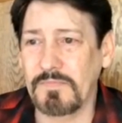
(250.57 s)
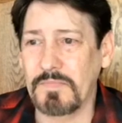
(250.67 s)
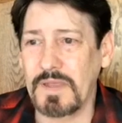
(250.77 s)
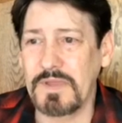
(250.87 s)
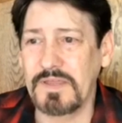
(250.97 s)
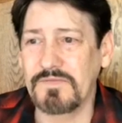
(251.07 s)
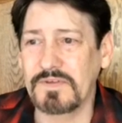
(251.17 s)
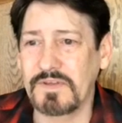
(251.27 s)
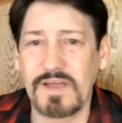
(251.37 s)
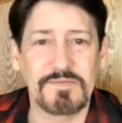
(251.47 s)
Maybe
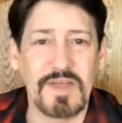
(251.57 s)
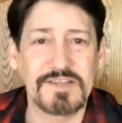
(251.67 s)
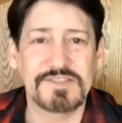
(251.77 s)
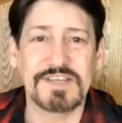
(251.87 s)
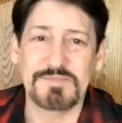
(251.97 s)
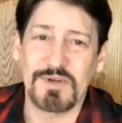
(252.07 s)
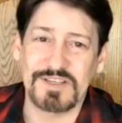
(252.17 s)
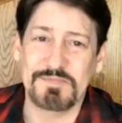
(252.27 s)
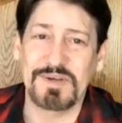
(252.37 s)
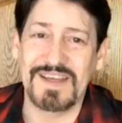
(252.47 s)
even not 6
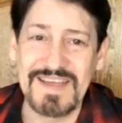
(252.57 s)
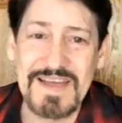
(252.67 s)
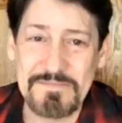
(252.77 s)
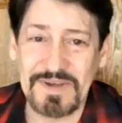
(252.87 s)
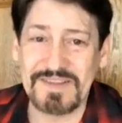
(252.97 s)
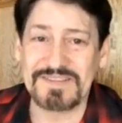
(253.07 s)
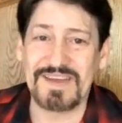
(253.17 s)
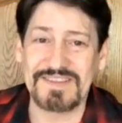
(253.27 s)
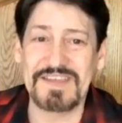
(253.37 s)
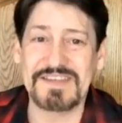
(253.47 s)
months, but
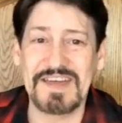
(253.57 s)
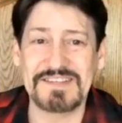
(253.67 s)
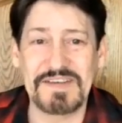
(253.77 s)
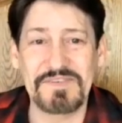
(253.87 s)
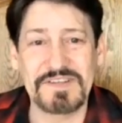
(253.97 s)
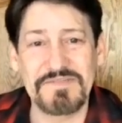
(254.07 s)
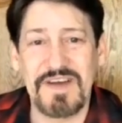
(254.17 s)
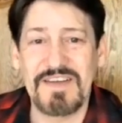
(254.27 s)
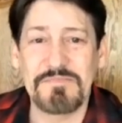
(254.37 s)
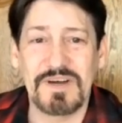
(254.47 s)
I think, yeah, definitely
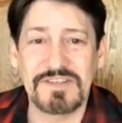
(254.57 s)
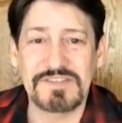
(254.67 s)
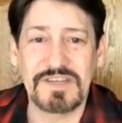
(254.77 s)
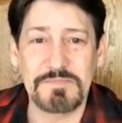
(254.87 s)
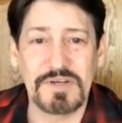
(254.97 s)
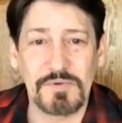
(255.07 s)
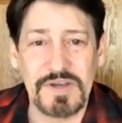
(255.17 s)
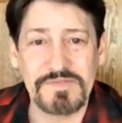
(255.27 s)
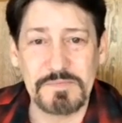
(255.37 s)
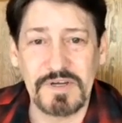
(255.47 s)
5 months I've been
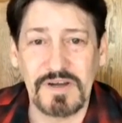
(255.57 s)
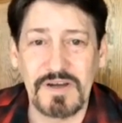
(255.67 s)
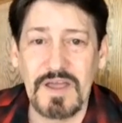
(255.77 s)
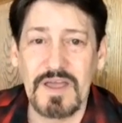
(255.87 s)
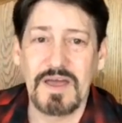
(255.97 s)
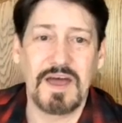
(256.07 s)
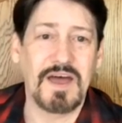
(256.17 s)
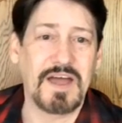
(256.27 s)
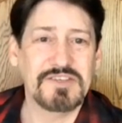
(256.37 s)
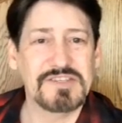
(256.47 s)
away from here.
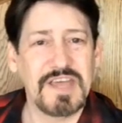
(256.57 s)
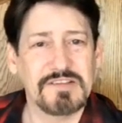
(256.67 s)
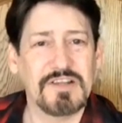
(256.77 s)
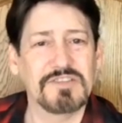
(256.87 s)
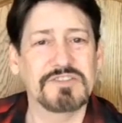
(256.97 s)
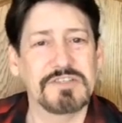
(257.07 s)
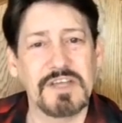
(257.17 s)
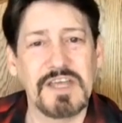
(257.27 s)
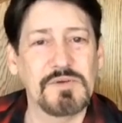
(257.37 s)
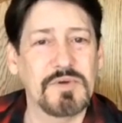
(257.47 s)
I just had lunch
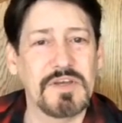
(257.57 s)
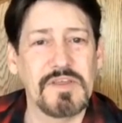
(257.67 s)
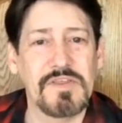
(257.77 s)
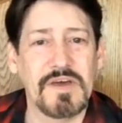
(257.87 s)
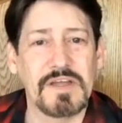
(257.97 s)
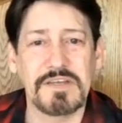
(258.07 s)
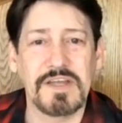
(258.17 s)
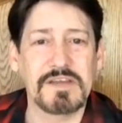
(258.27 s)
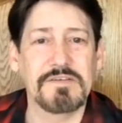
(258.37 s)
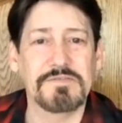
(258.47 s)
today with
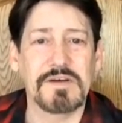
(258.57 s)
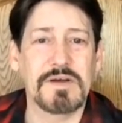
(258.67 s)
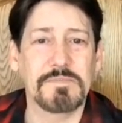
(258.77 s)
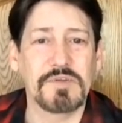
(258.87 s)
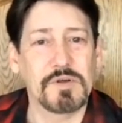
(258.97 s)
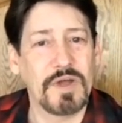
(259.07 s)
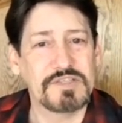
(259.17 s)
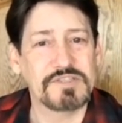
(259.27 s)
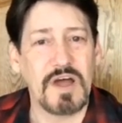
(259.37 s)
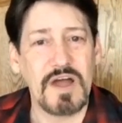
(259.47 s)
Nick from Your
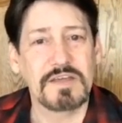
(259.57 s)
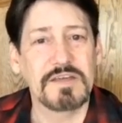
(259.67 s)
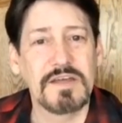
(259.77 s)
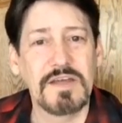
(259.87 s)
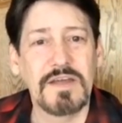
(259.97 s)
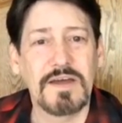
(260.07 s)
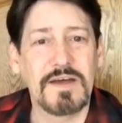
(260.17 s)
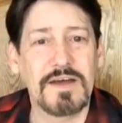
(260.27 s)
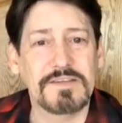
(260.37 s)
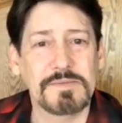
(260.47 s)
Wet Sock.
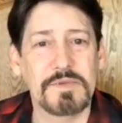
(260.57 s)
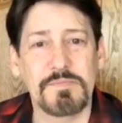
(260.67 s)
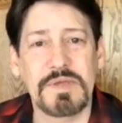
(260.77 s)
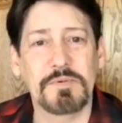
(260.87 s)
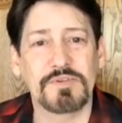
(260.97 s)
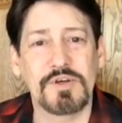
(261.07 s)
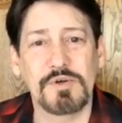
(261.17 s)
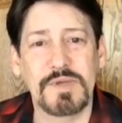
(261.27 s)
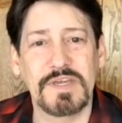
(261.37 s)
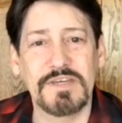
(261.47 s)
Some of you people know
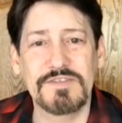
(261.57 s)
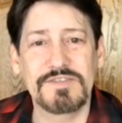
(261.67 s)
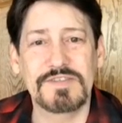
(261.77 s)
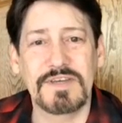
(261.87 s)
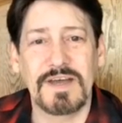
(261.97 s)
who he is.